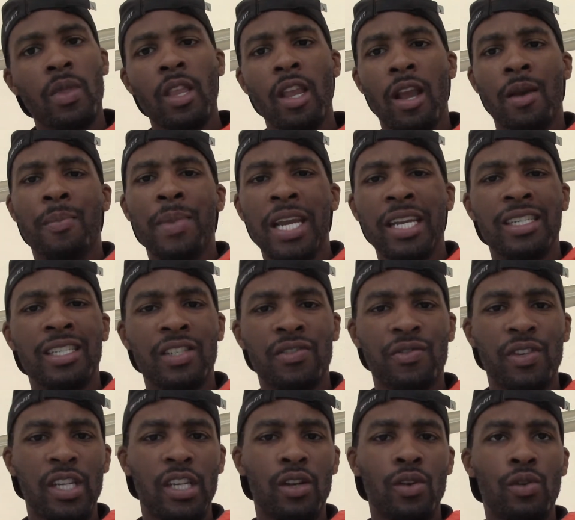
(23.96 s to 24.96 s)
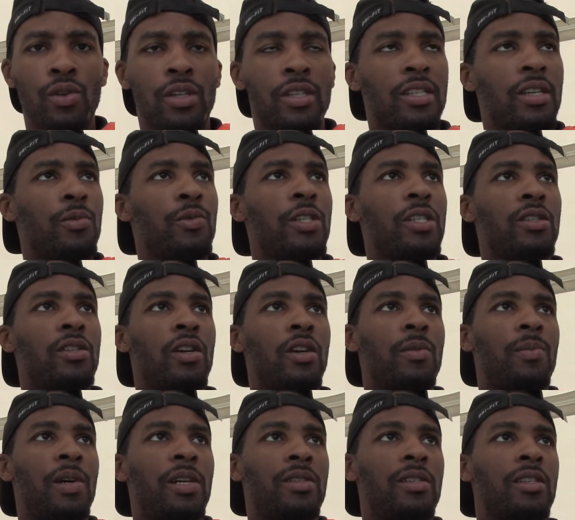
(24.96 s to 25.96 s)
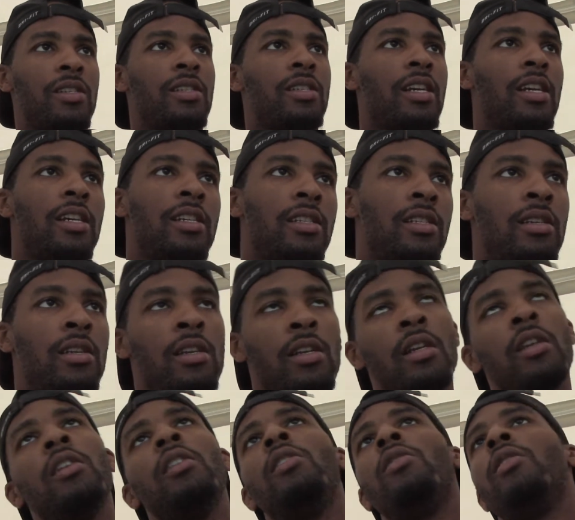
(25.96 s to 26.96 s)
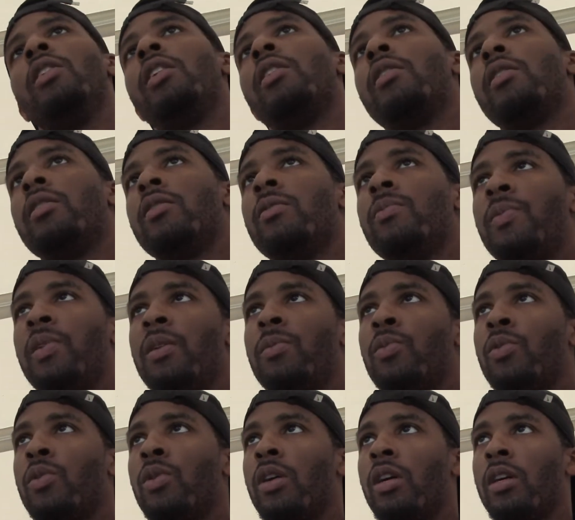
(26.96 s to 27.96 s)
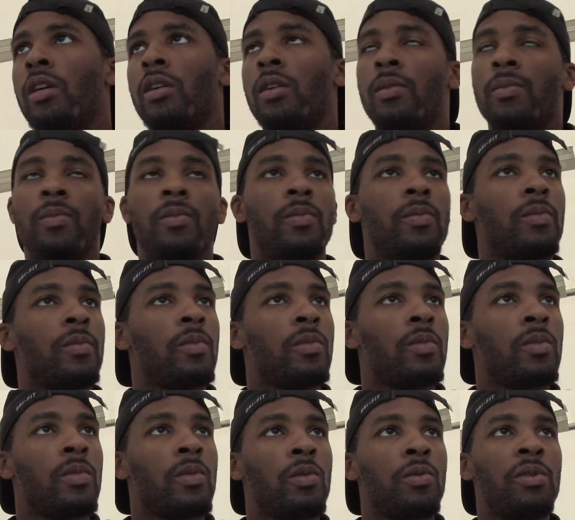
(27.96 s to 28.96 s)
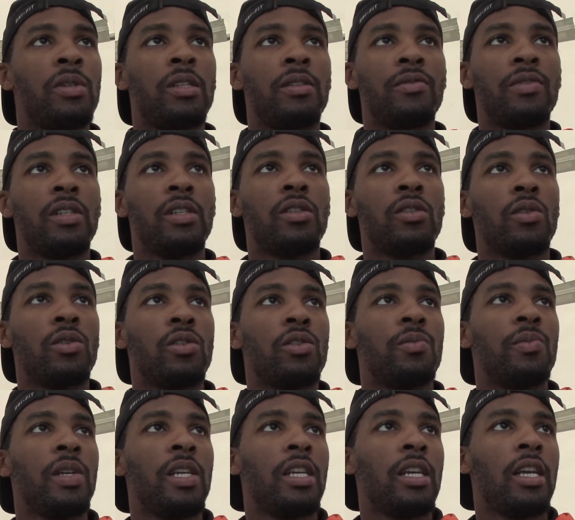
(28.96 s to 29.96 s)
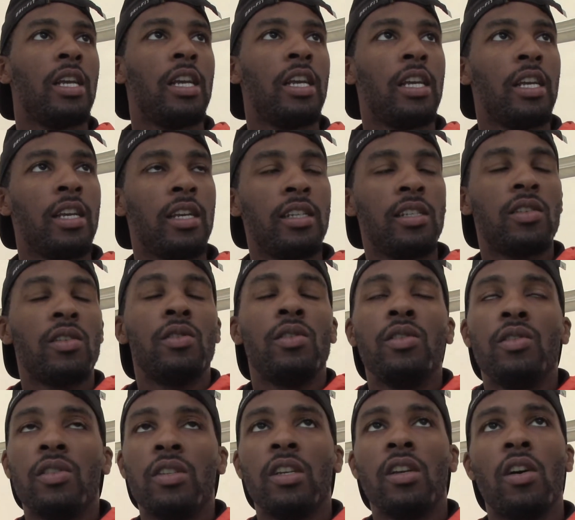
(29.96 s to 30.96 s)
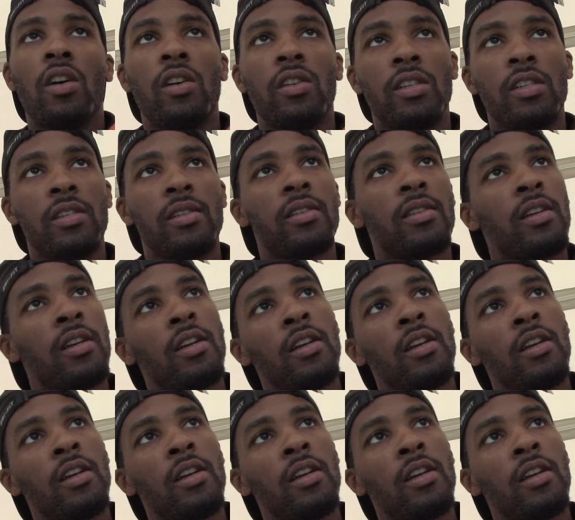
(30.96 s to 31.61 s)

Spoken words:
I made this video because I want to talk about success. You hear this people, we live in a social media age, so you see all this